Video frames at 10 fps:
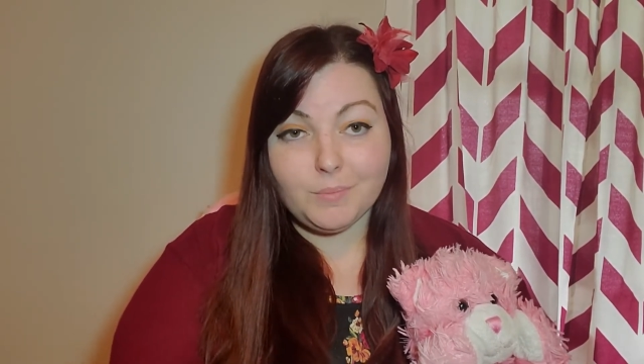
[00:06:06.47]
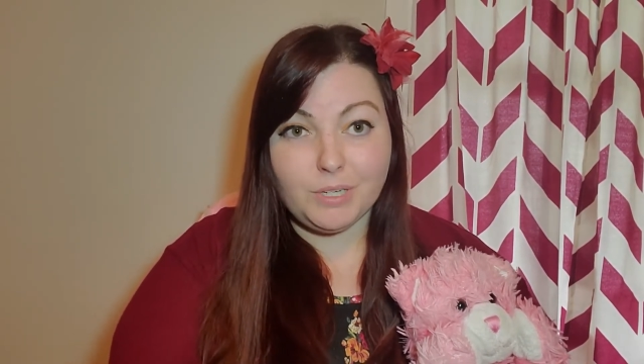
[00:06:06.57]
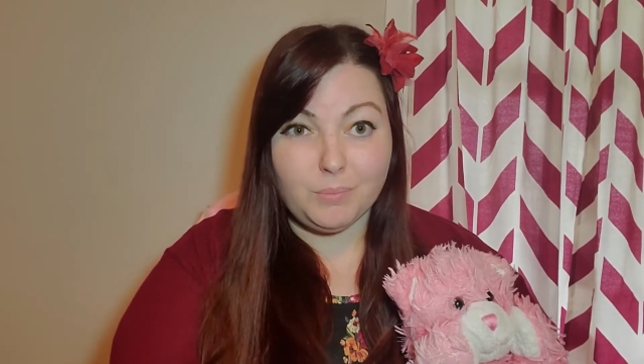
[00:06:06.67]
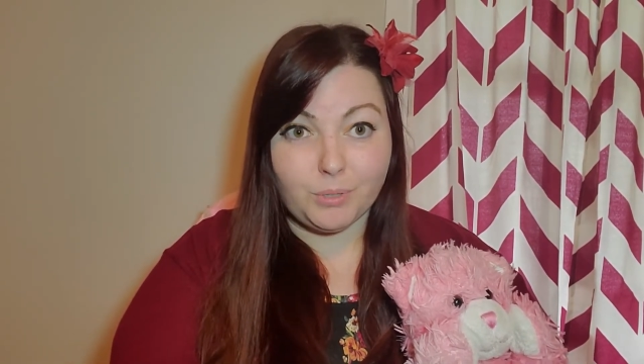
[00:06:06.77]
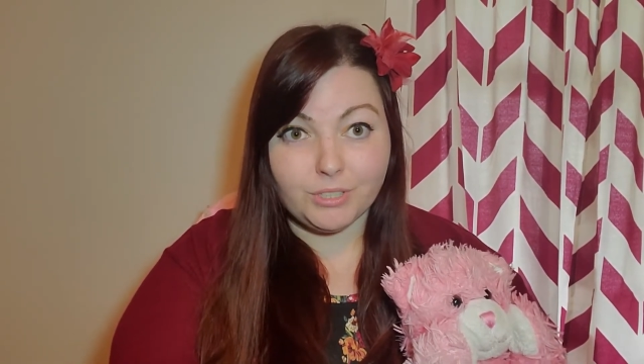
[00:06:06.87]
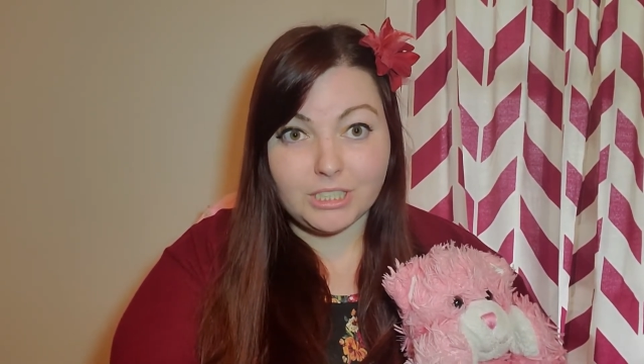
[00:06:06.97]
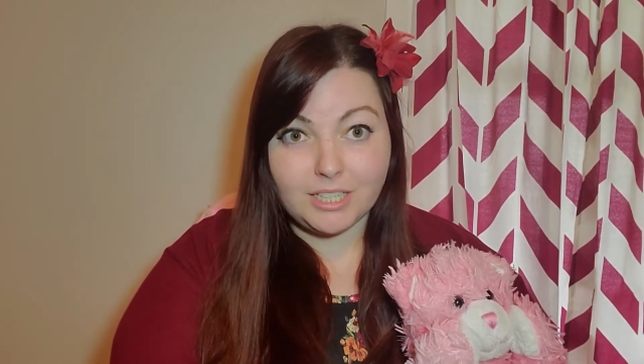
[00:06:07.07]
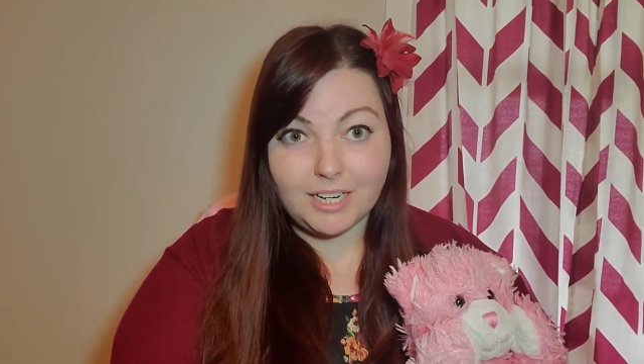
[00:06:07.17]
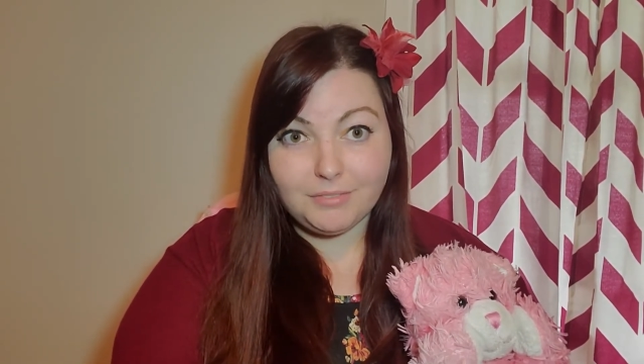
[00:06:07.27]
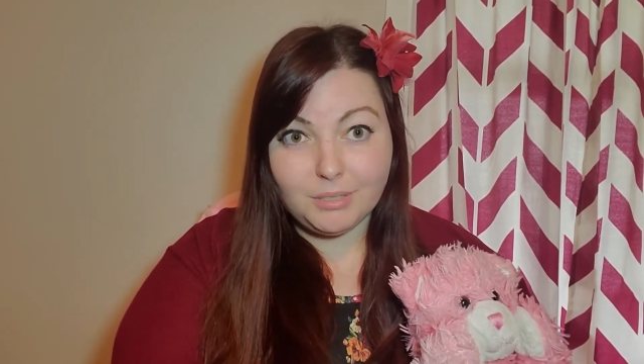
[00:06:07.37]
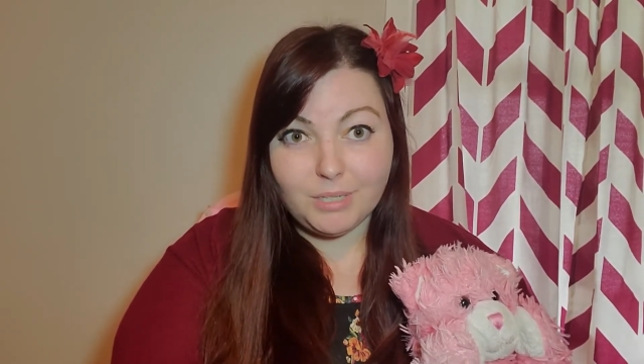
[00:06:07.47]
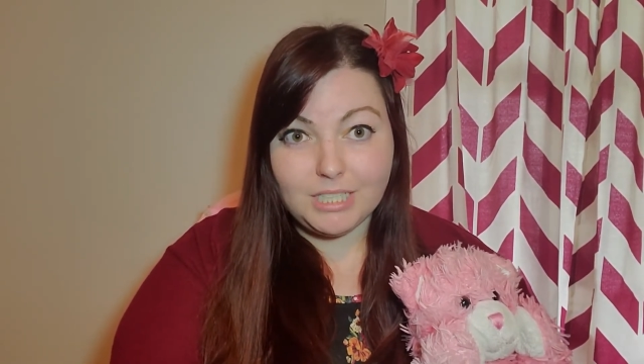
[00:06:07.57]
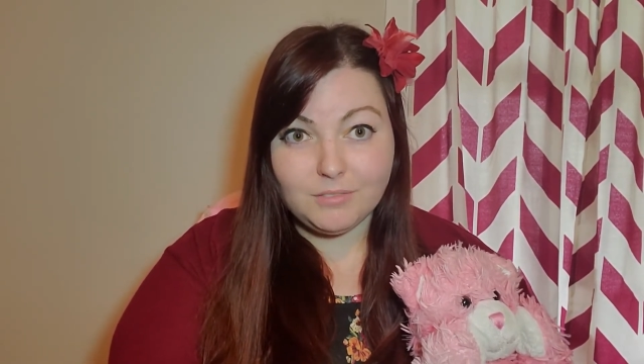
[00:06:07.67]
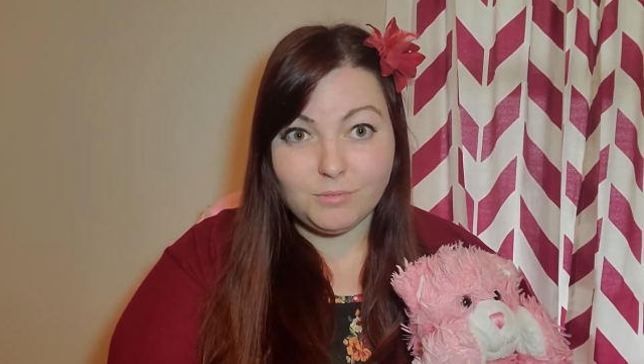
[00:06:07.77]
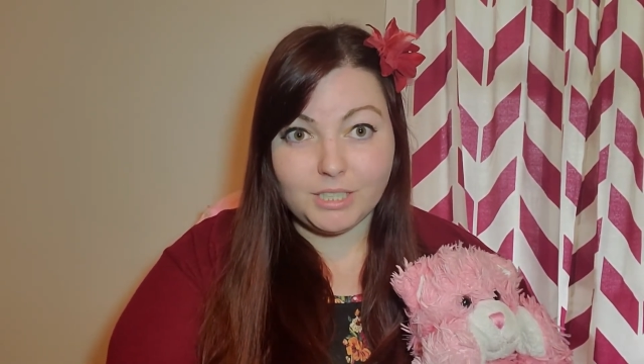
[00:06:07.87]
be a burden on
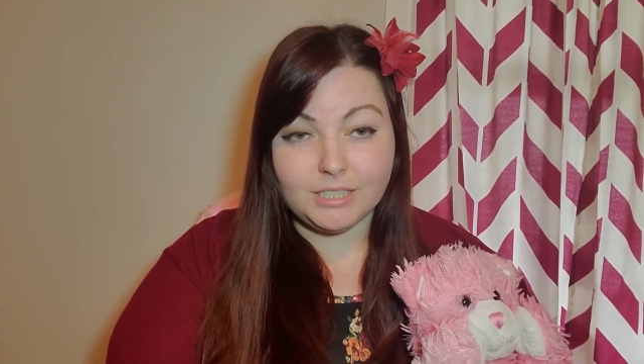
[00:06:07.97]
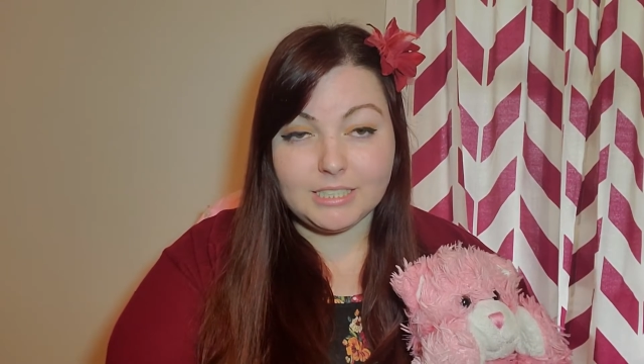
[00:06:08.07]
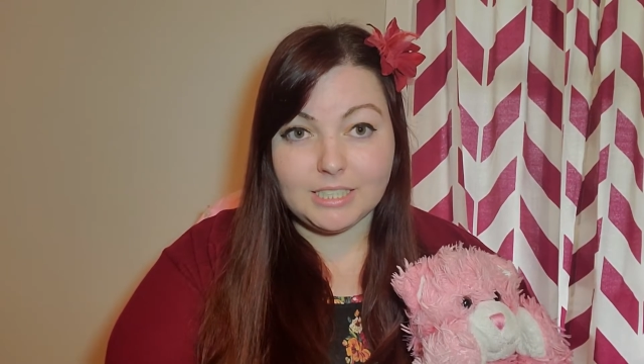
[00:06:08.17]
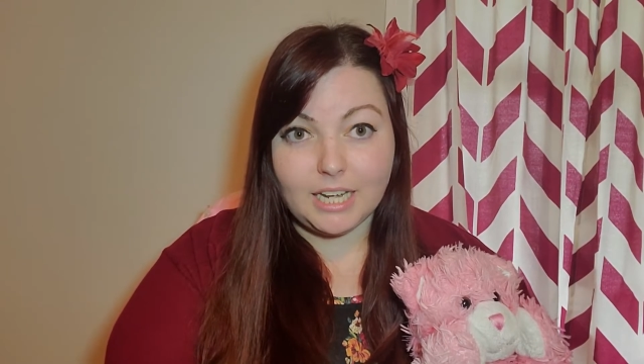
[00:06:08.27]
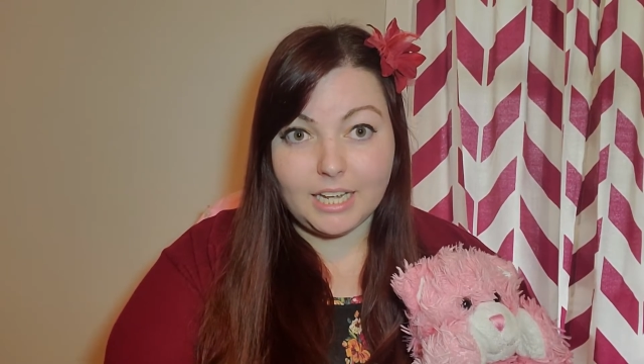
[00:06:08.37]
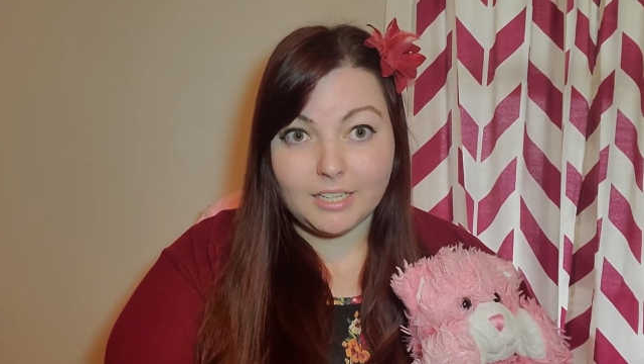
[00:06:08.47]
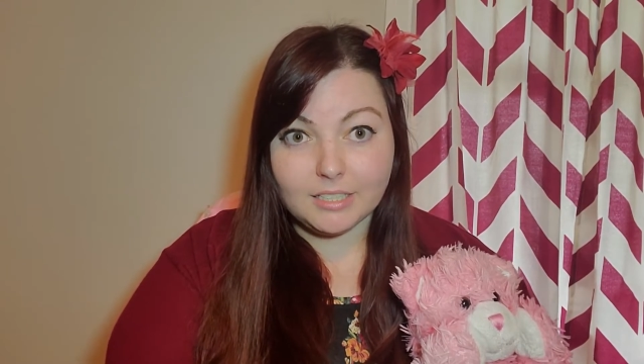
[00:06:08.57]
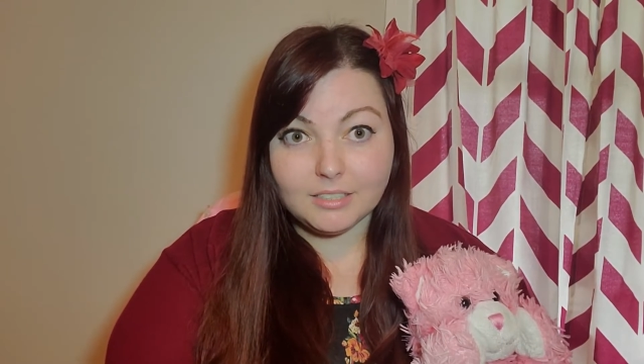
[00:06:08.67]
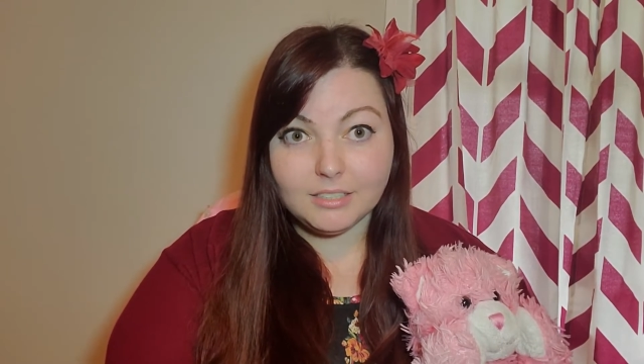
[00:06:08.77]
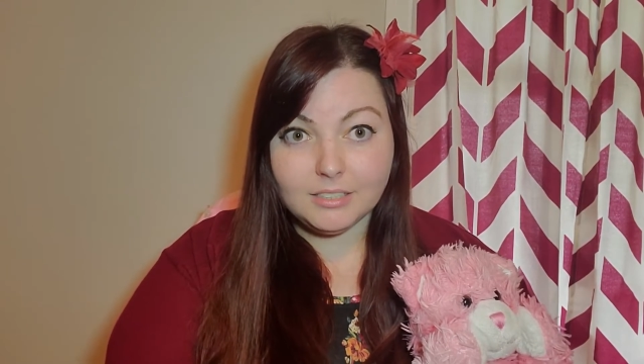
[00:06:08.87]
everyone, where it's like